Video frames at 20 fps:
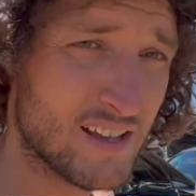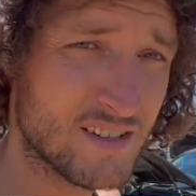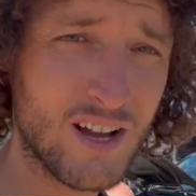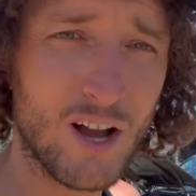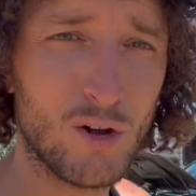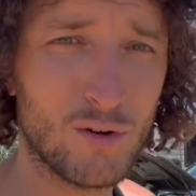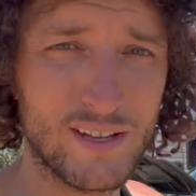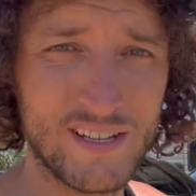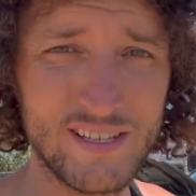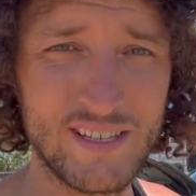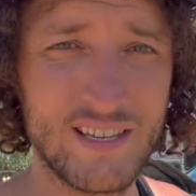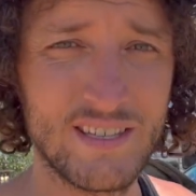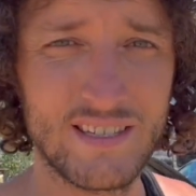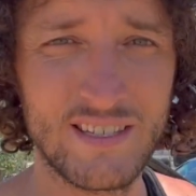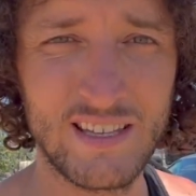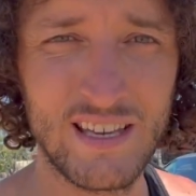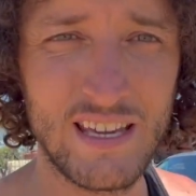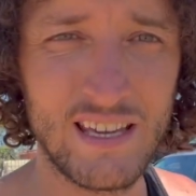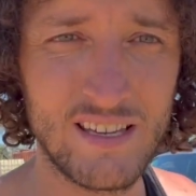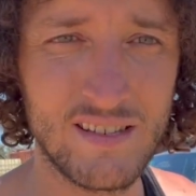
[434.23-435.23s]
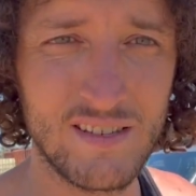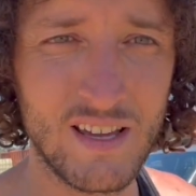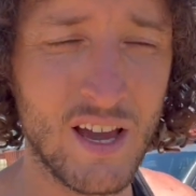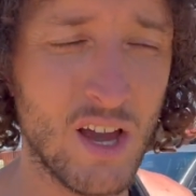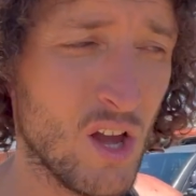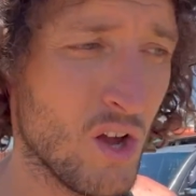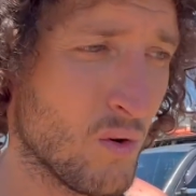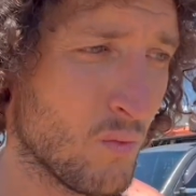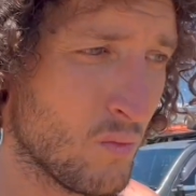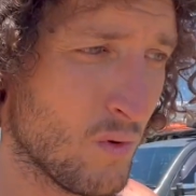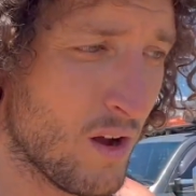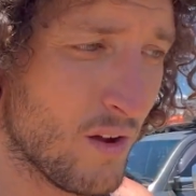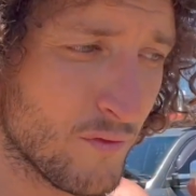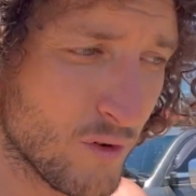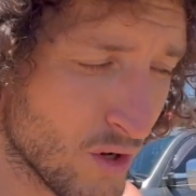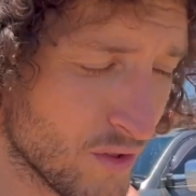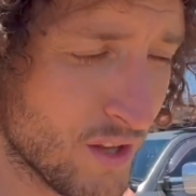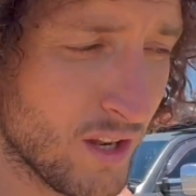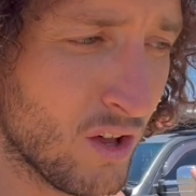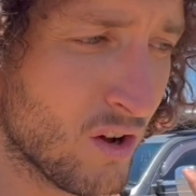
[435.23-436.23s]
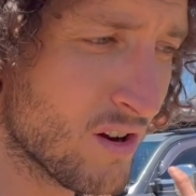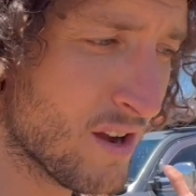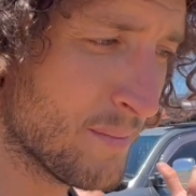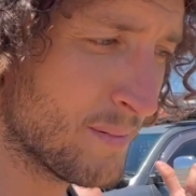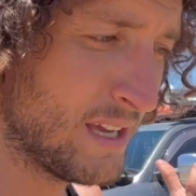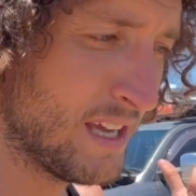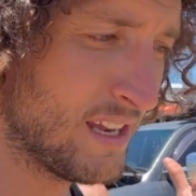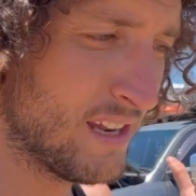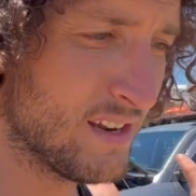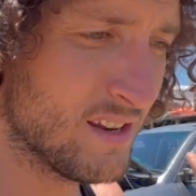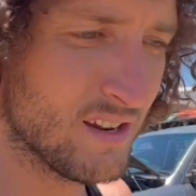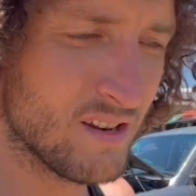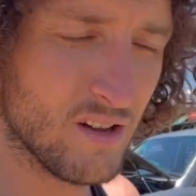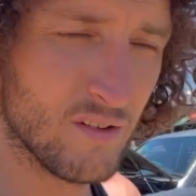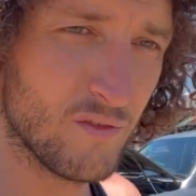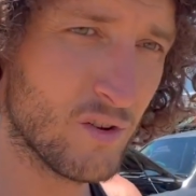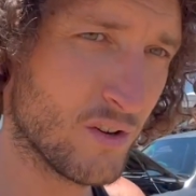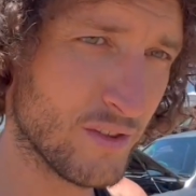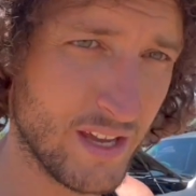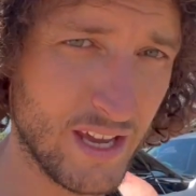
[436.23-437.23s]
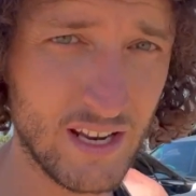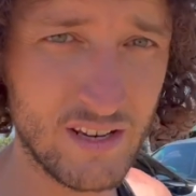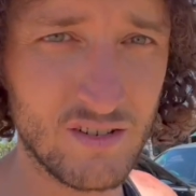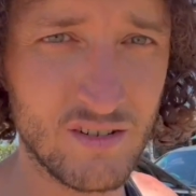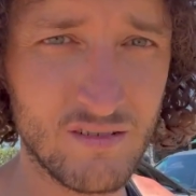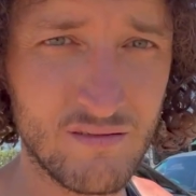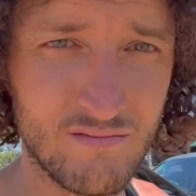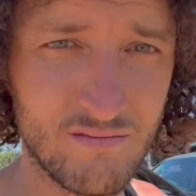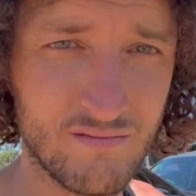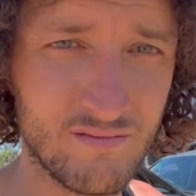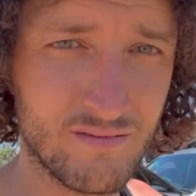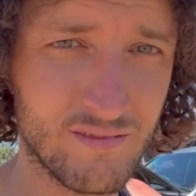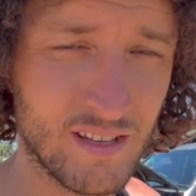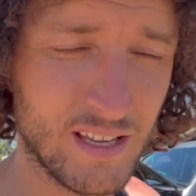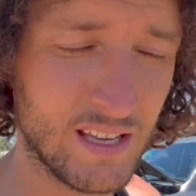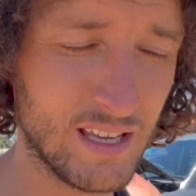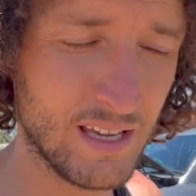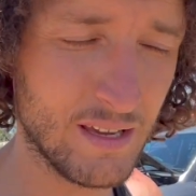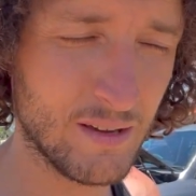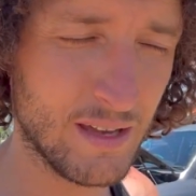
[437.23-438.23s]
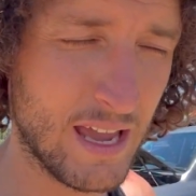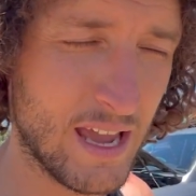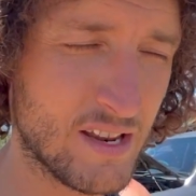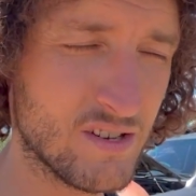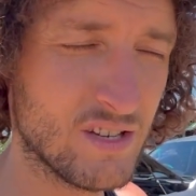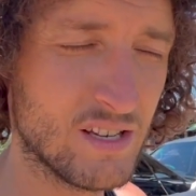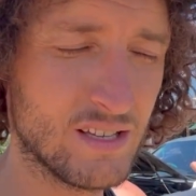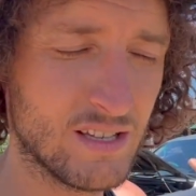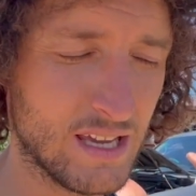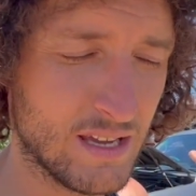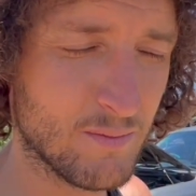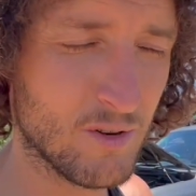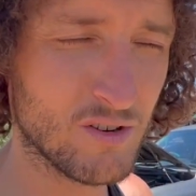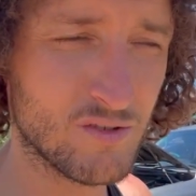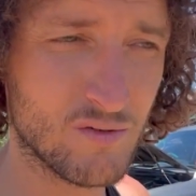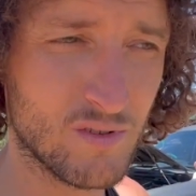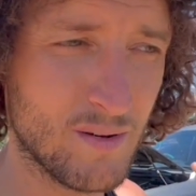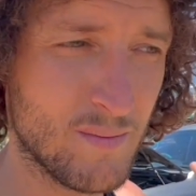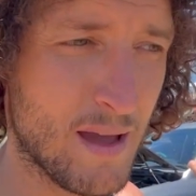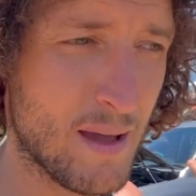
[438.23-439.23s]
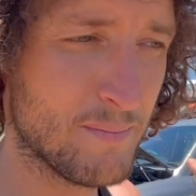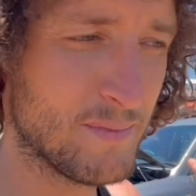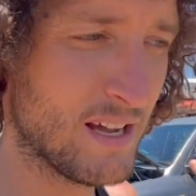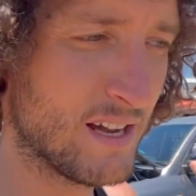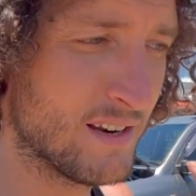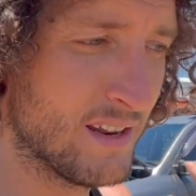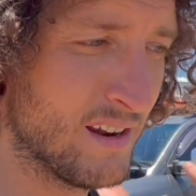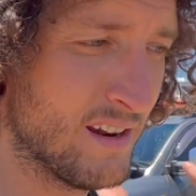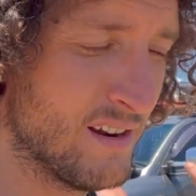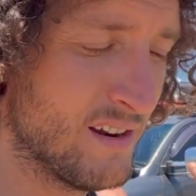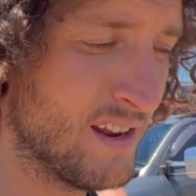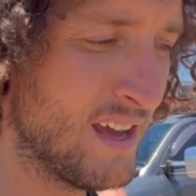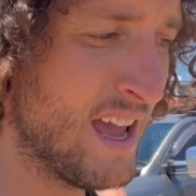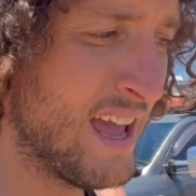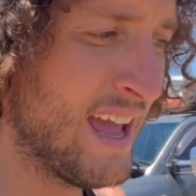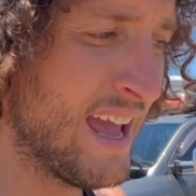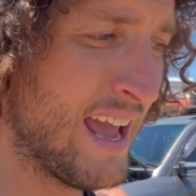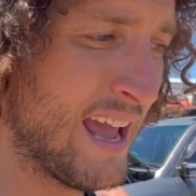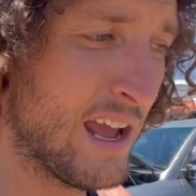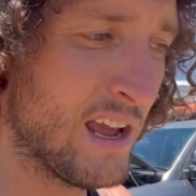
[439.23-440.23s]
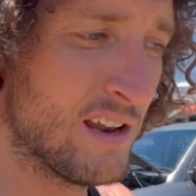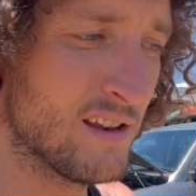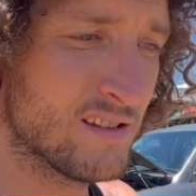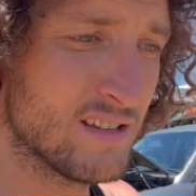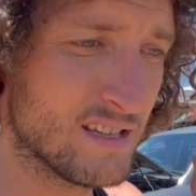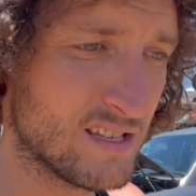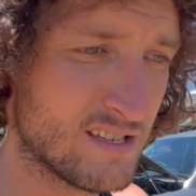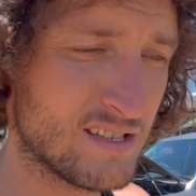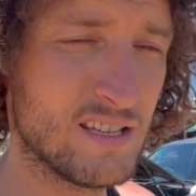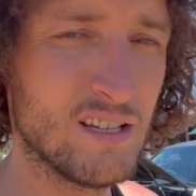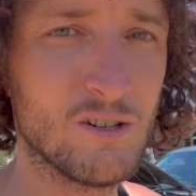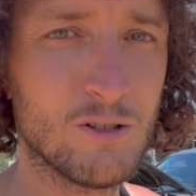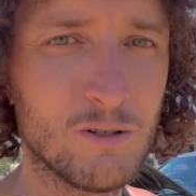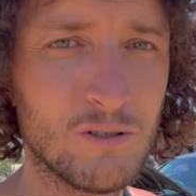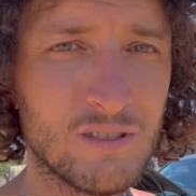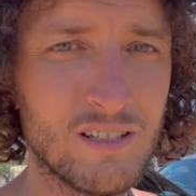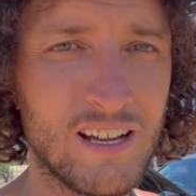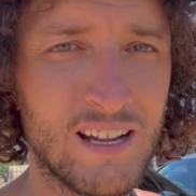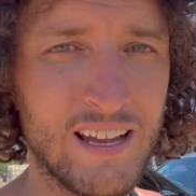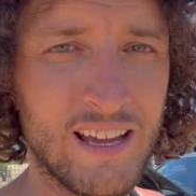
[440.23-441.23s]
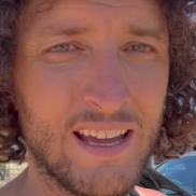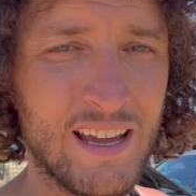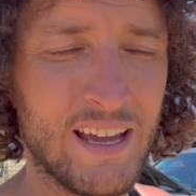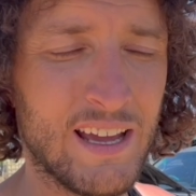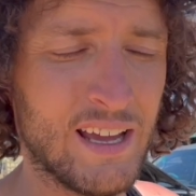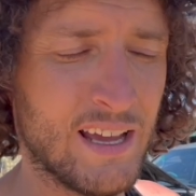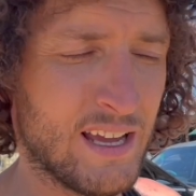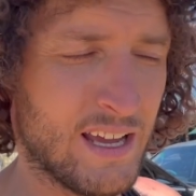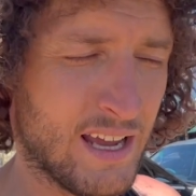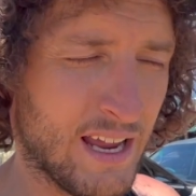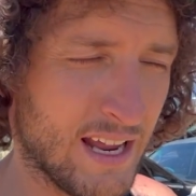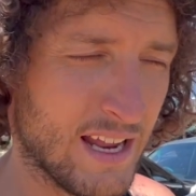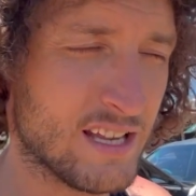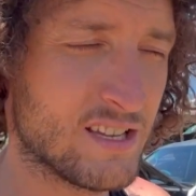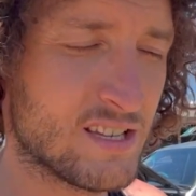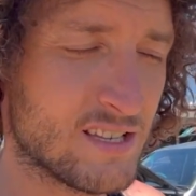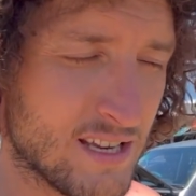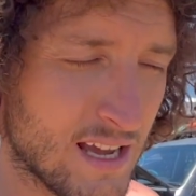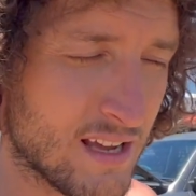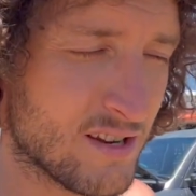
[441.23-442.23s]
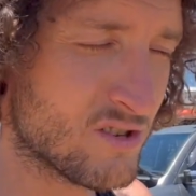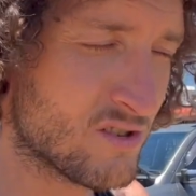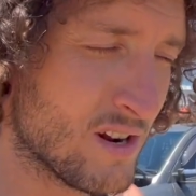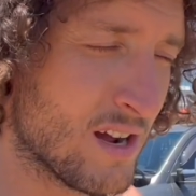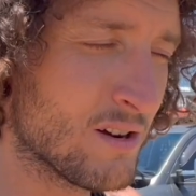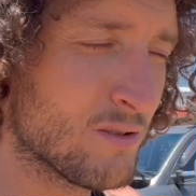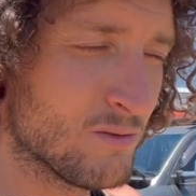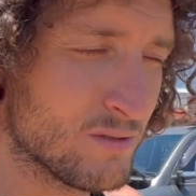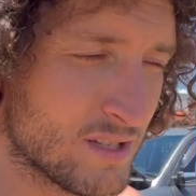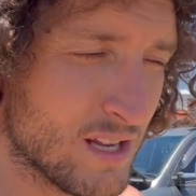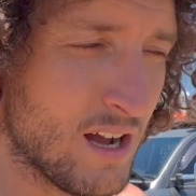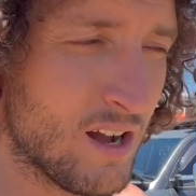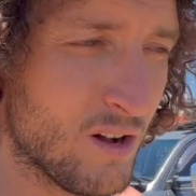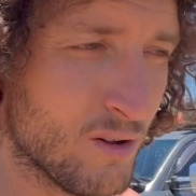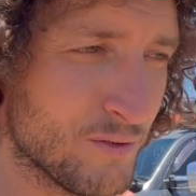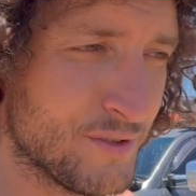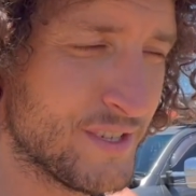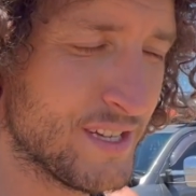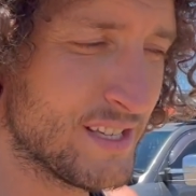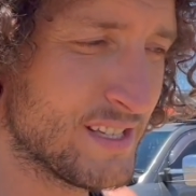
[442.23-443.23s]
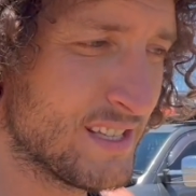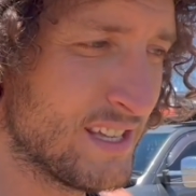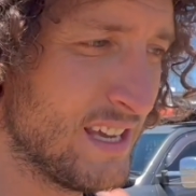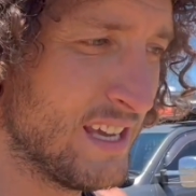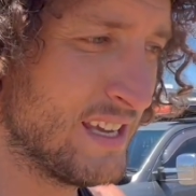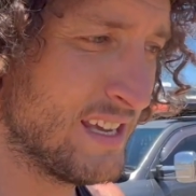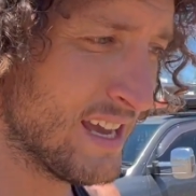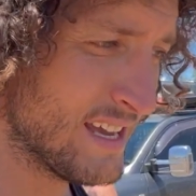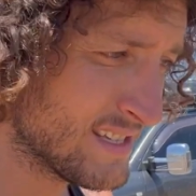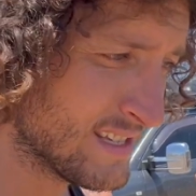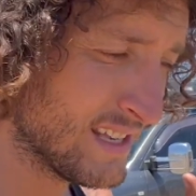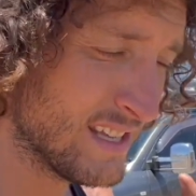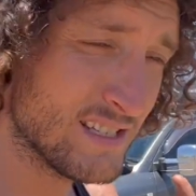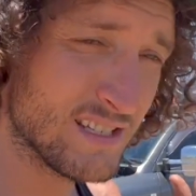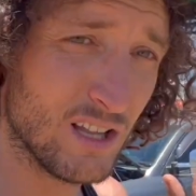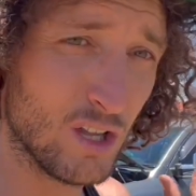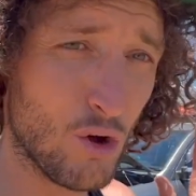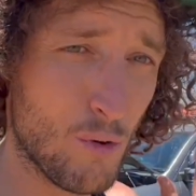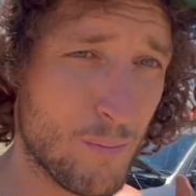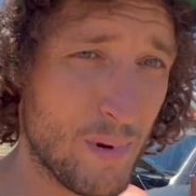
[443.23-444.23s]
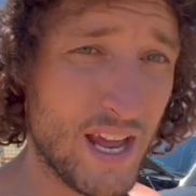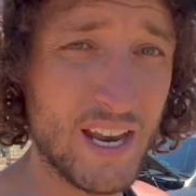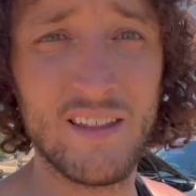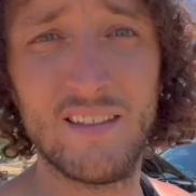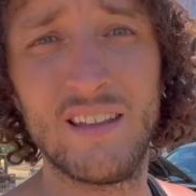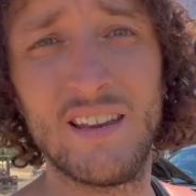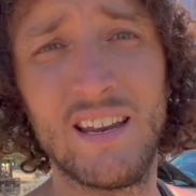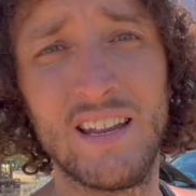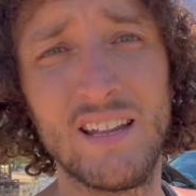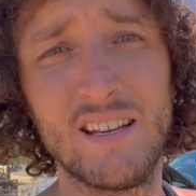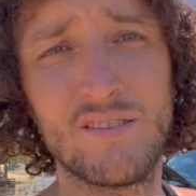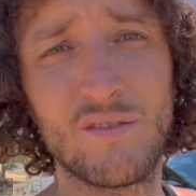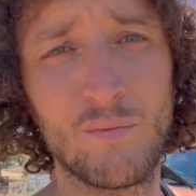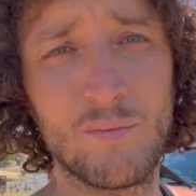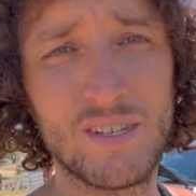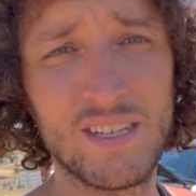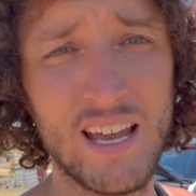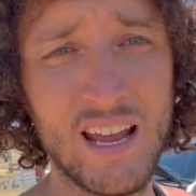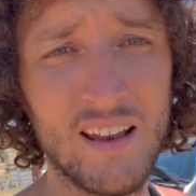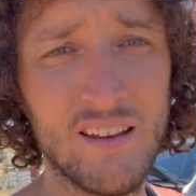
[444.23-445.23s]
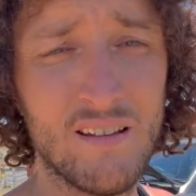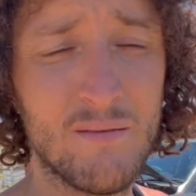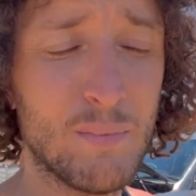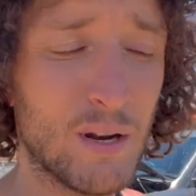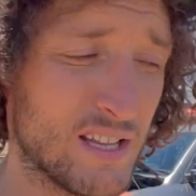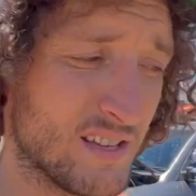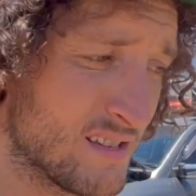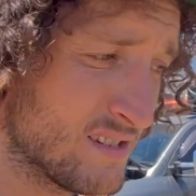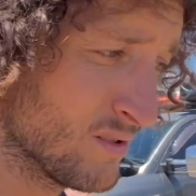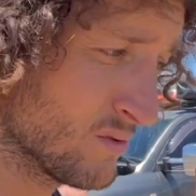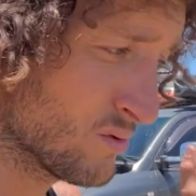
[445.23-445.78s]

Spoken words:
holding 6 gears. I've got the lockup kit in it, I've got the engine gearbox remap done in it, and still it struggles to hold 6th gear. Yes, it is a lot better than it is from standard, but it still